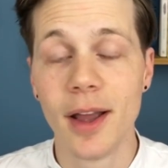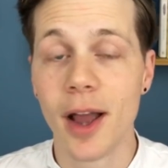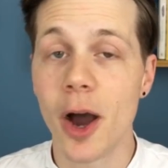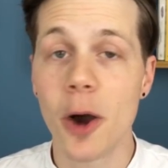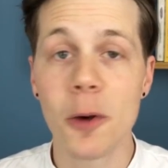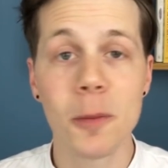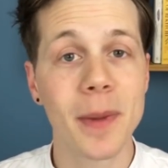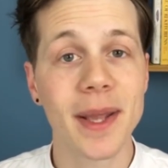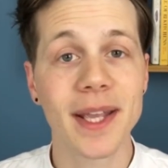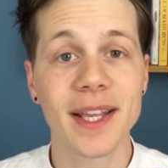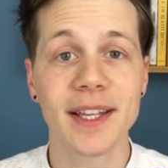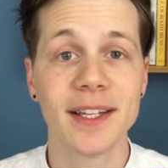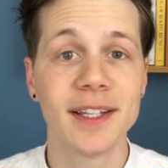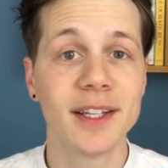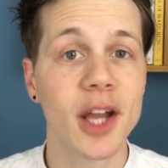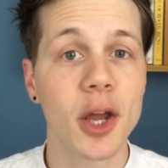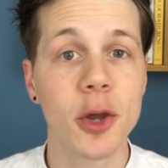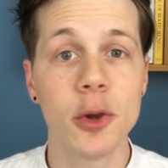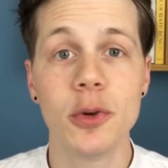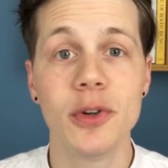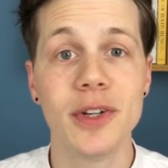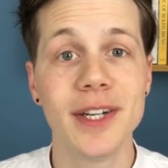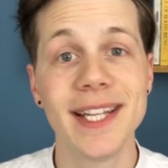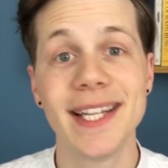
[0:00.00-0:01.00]
I'll make a
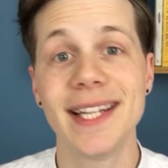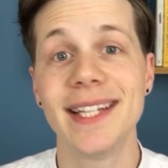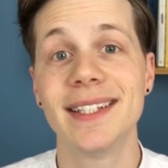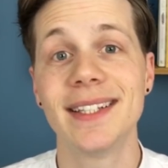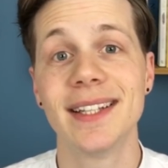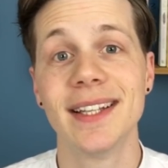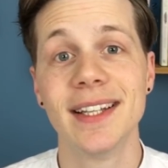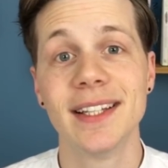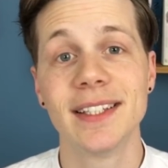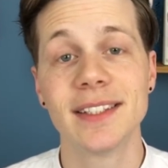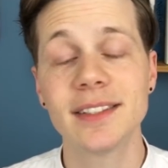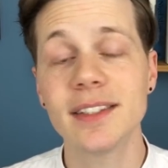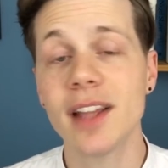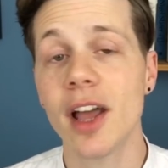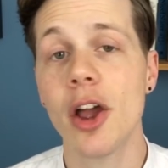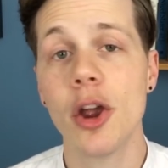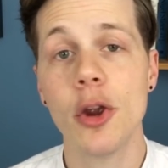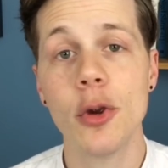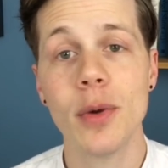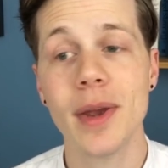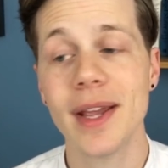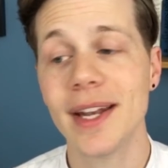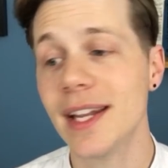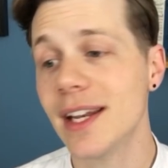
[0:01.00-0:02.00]
no-knead
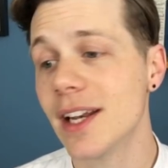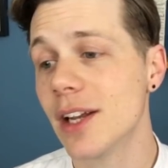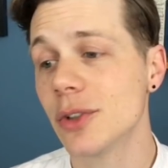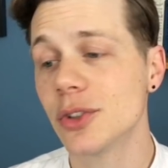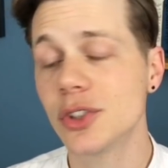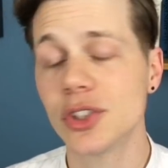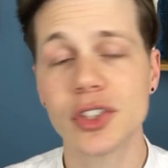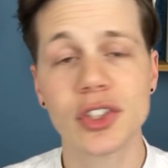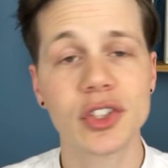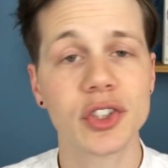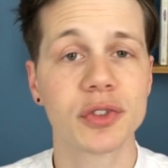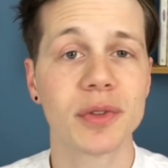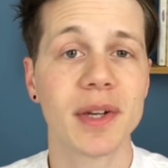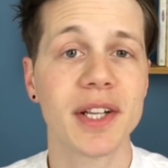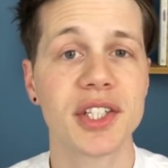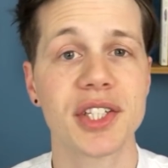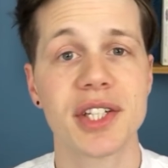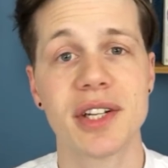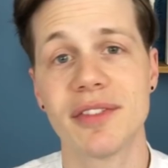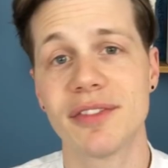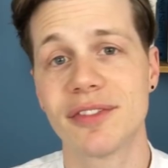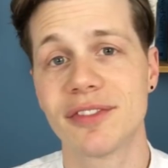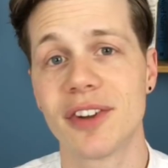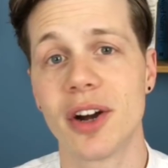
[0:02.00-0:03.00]
dough and then I'll just
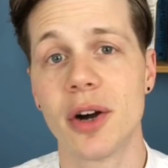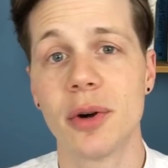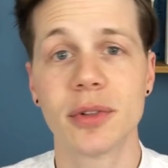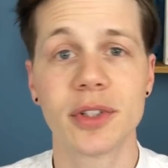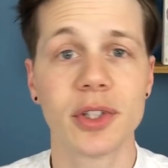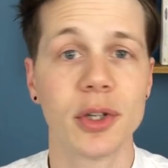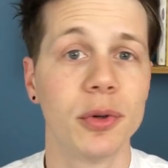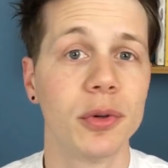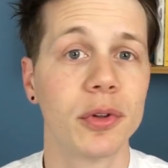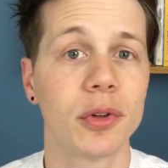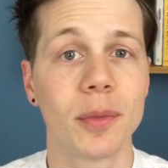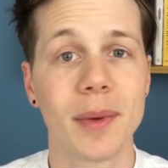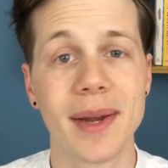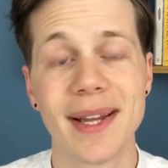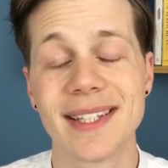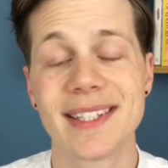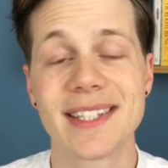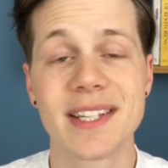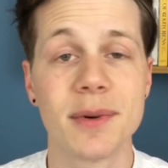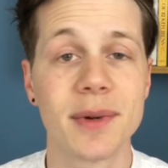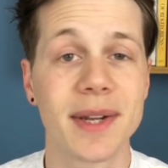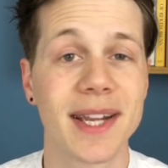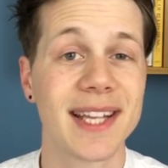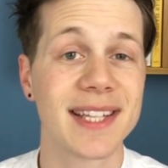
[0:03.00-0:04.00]
stretch it and fold it all the way
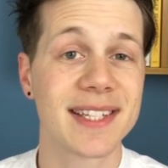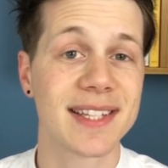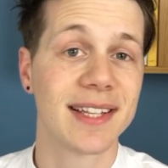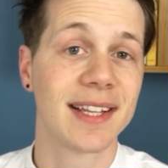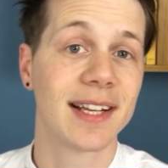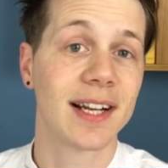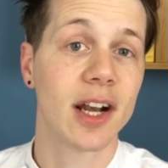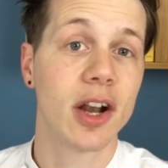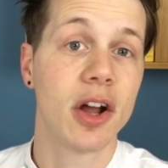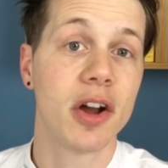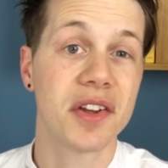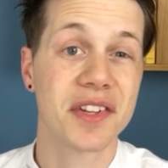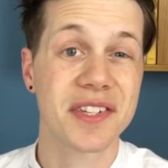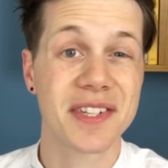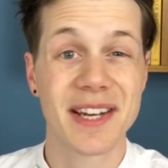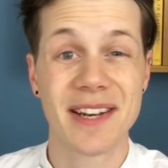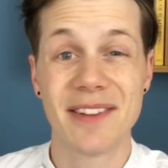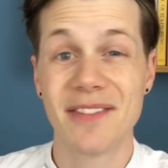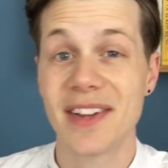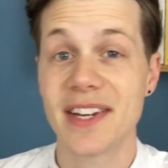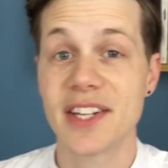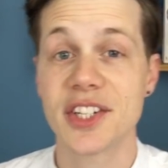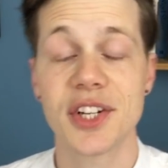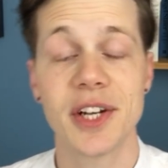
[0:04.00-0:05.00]
until we get to the class and
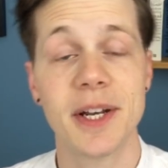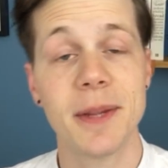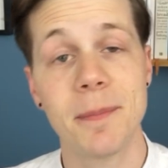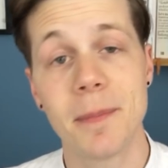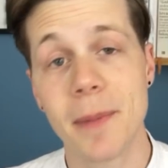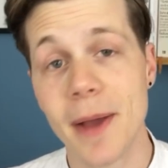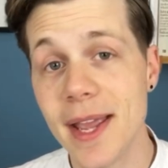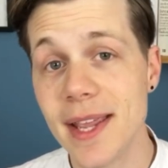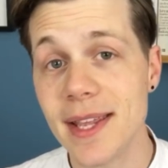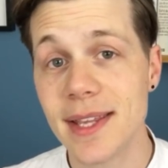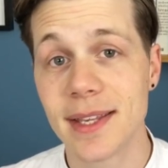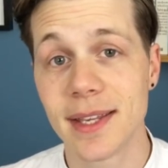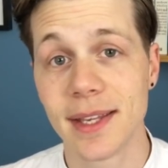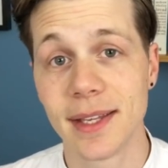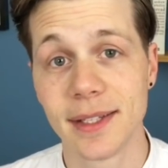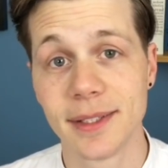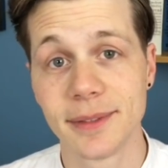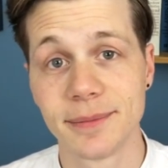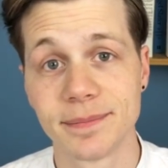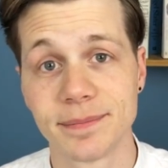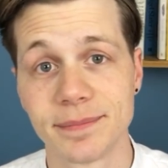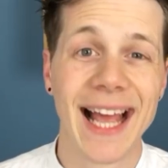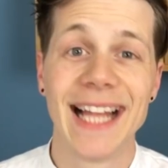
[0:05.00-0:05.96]
eventually bake it.